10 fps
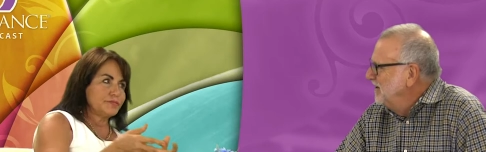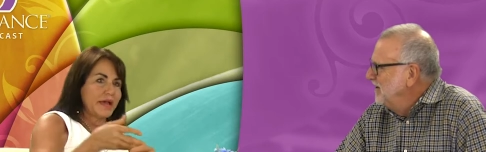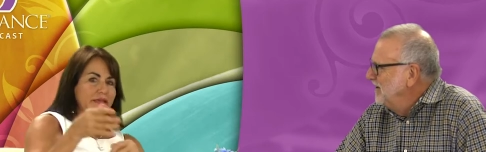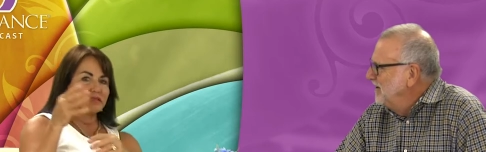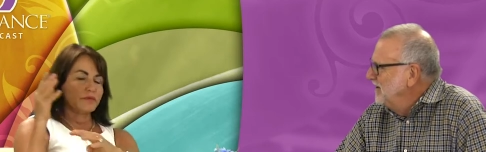
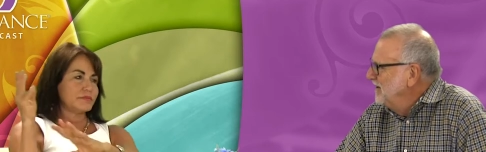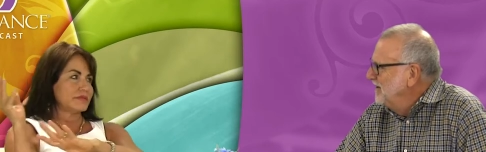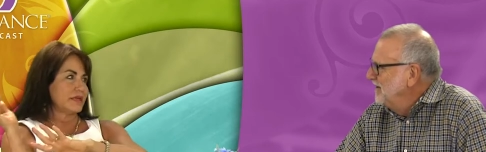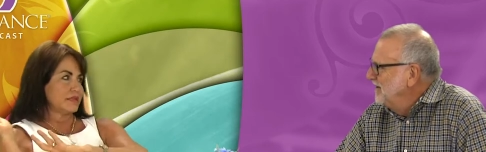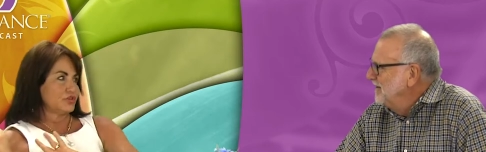
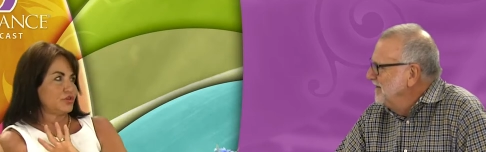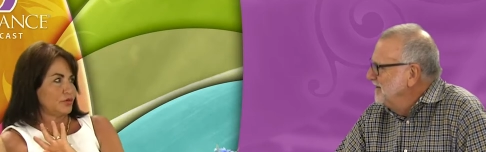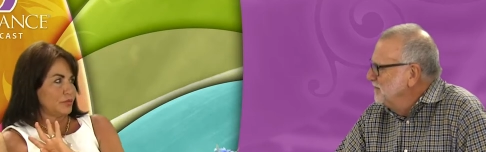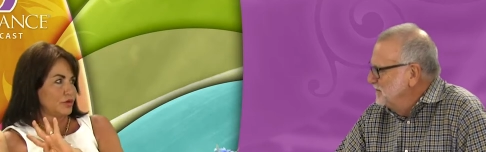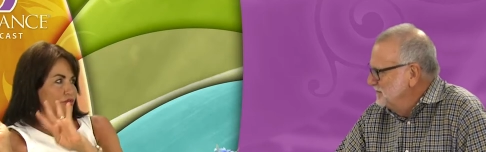Speaker 1: spasms and the
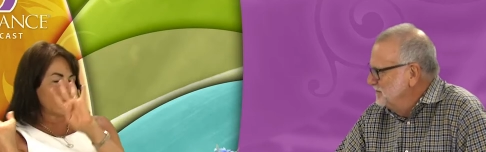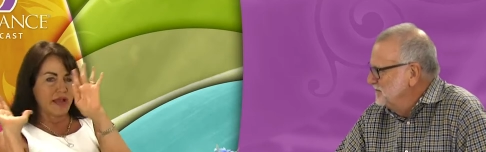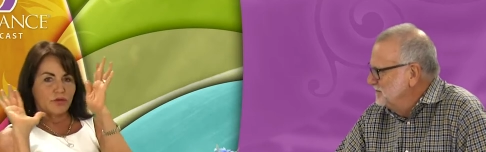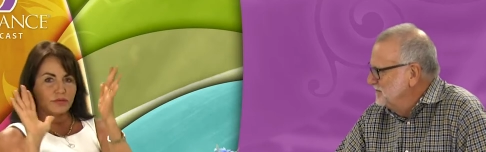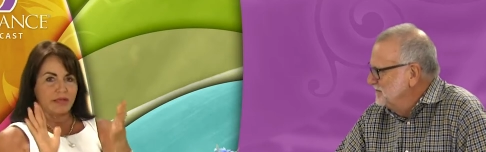
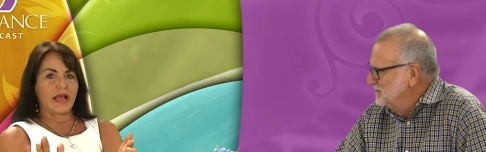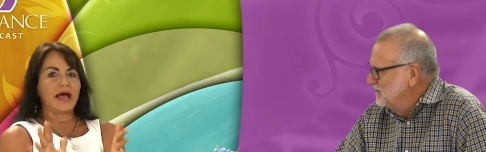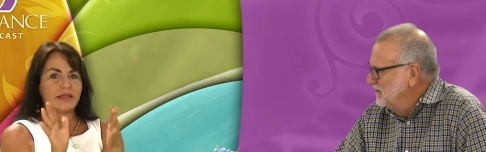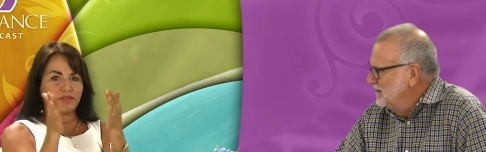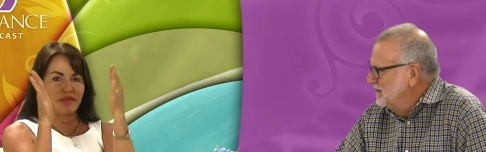tumors. I only
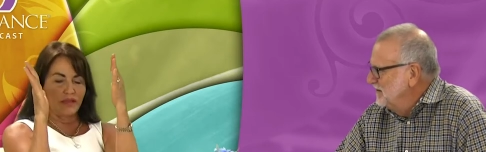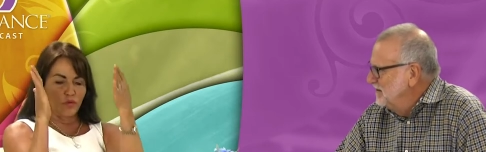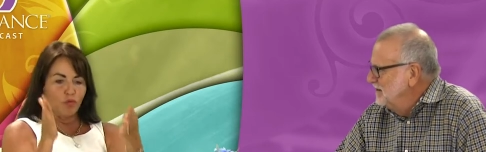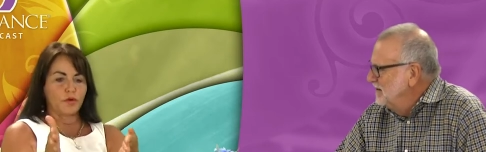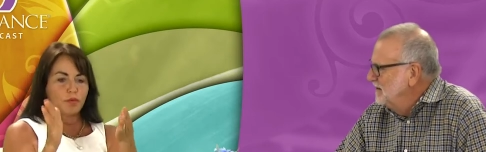got
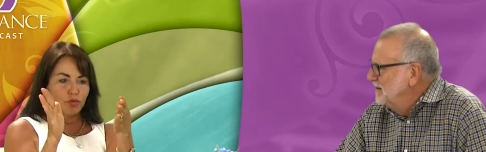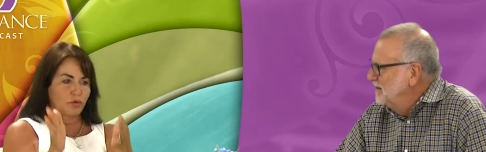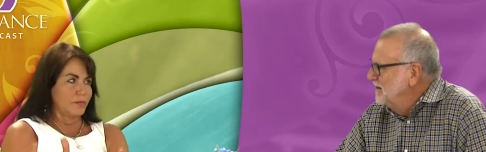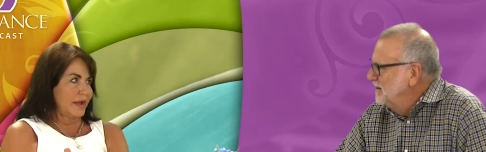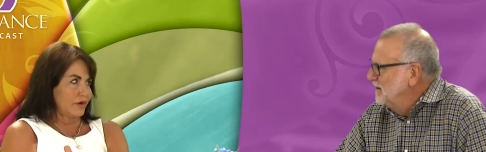the
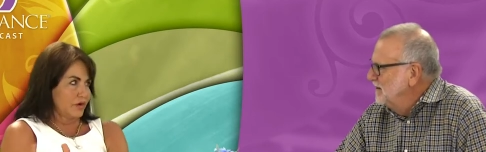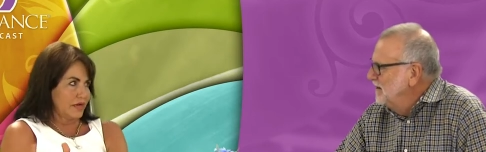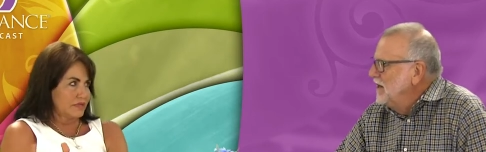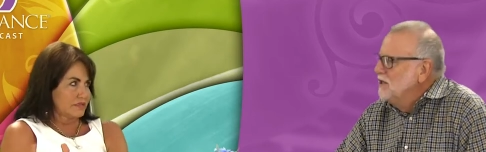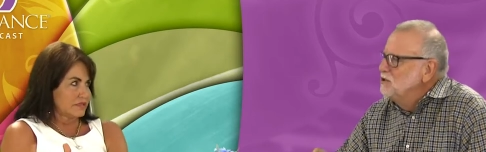hormonal
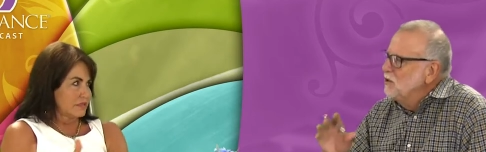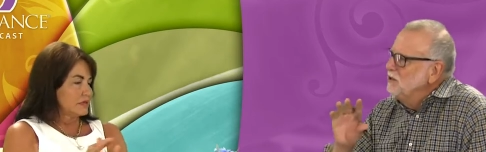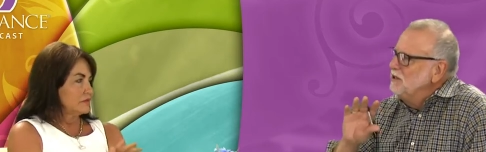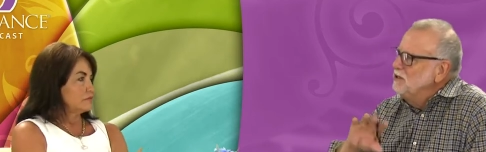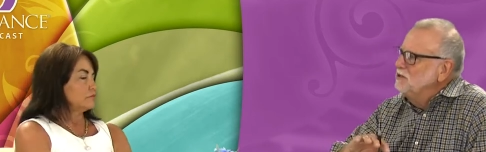migraines.
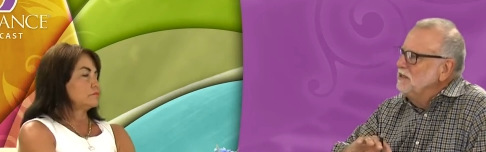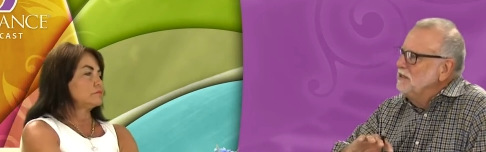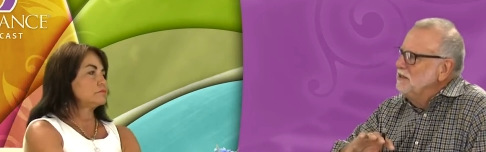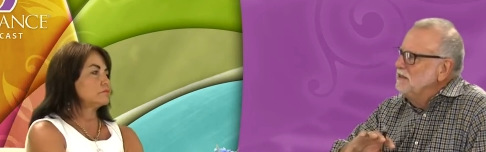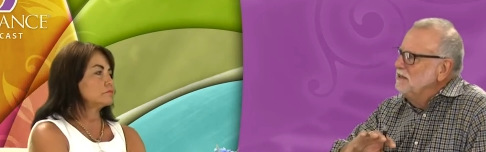
Speaker 2: So
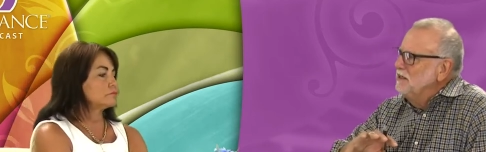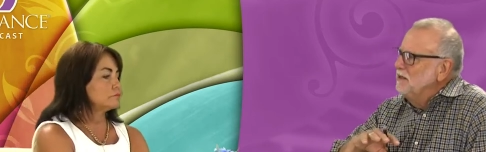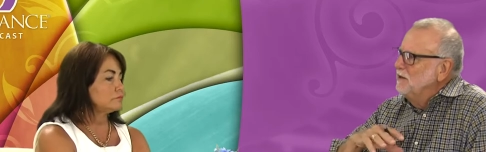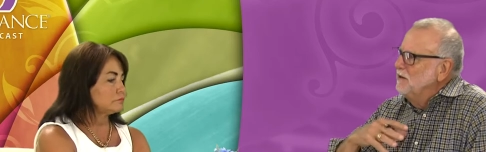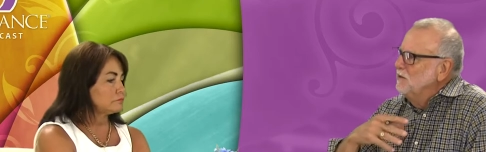initially,
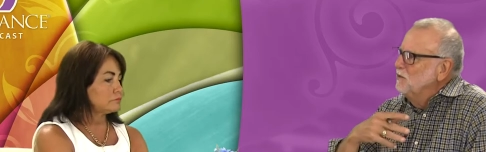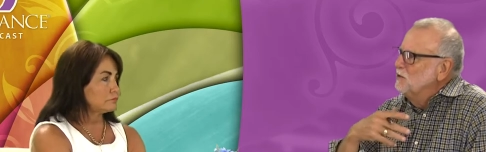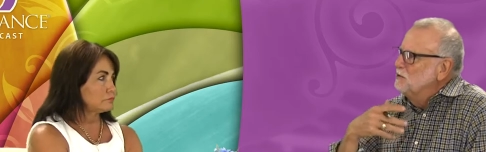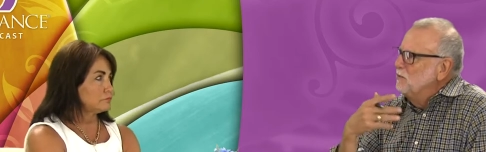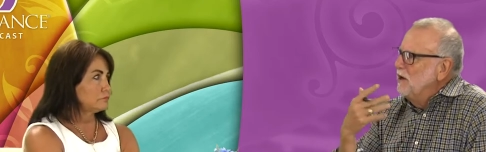their
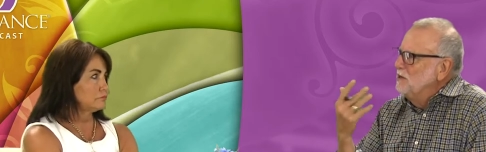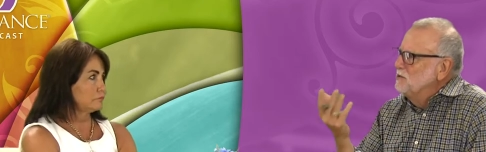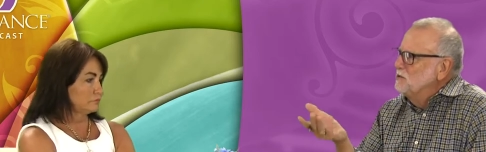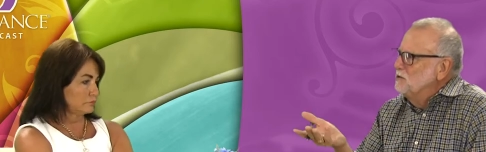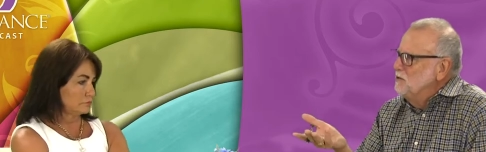
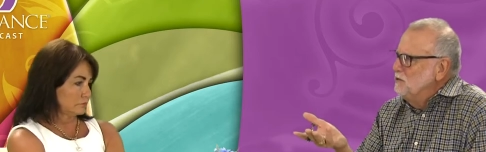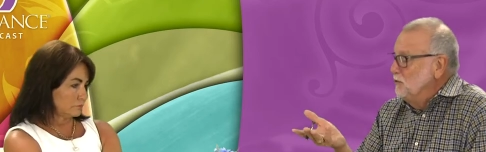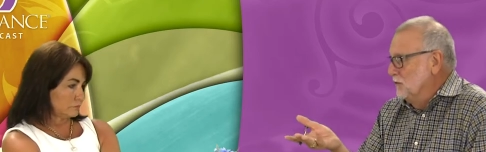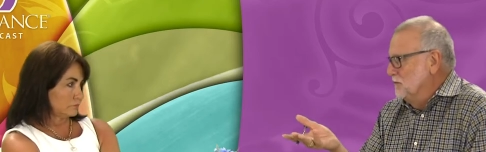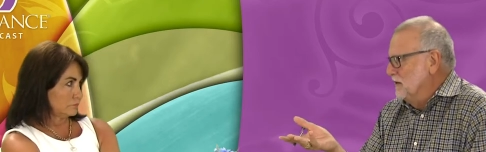response to
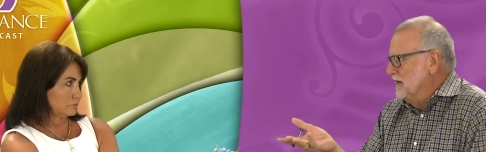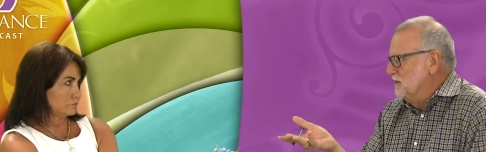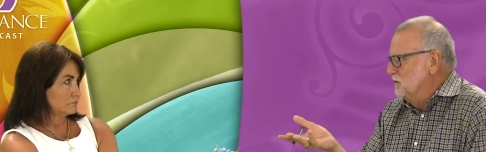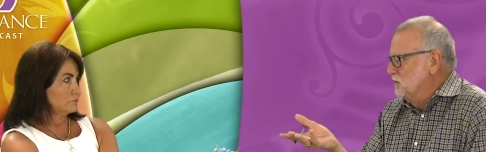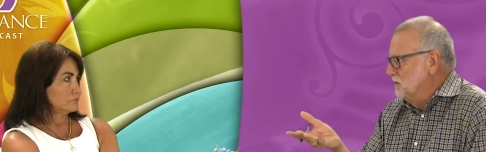your
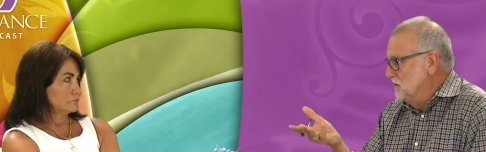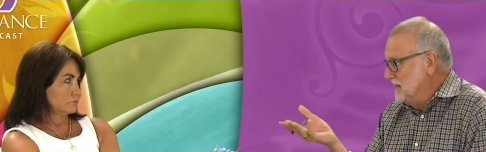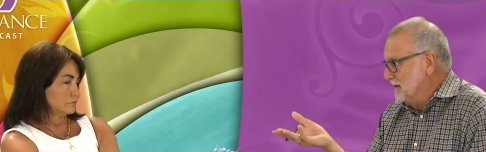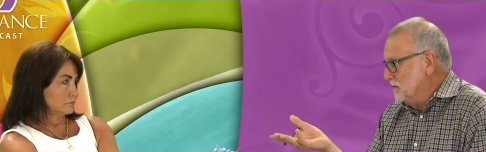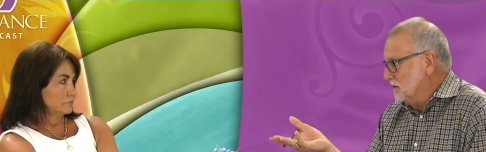practice
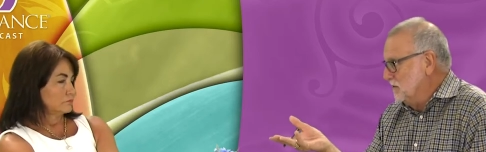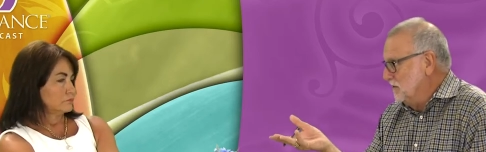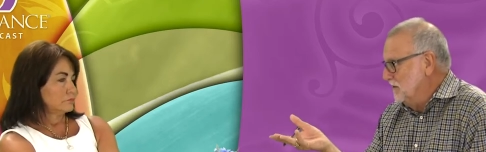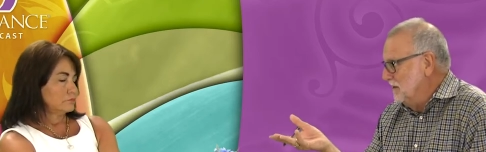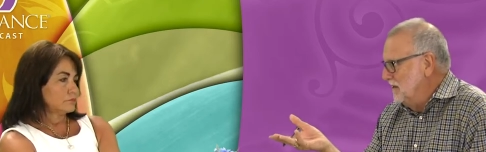was
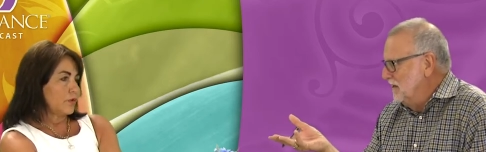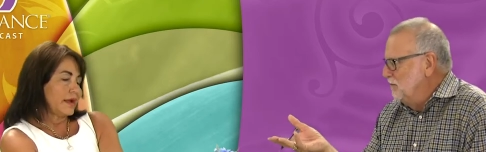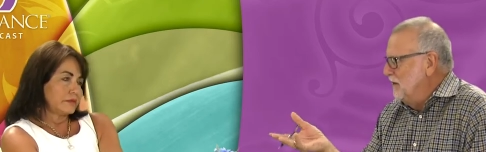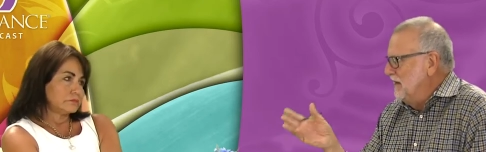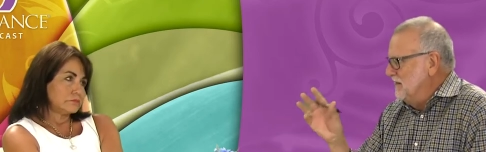skeptical.
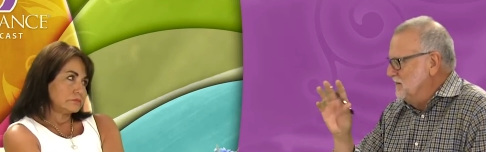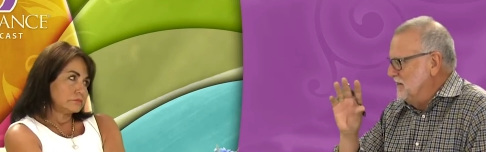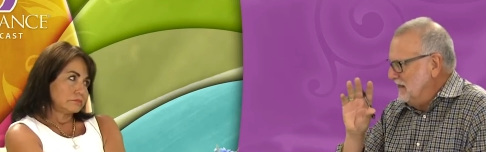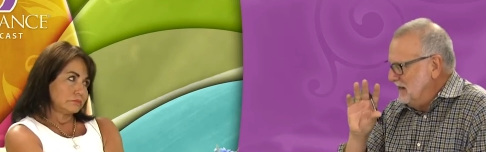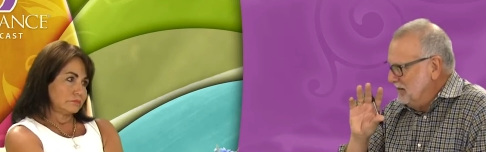Right. But
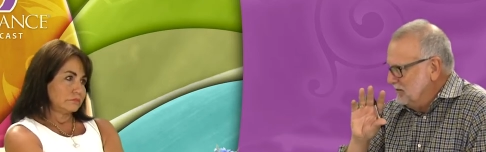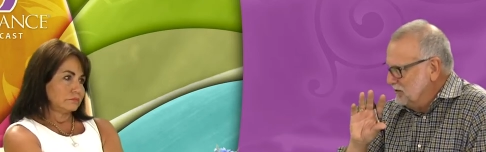as they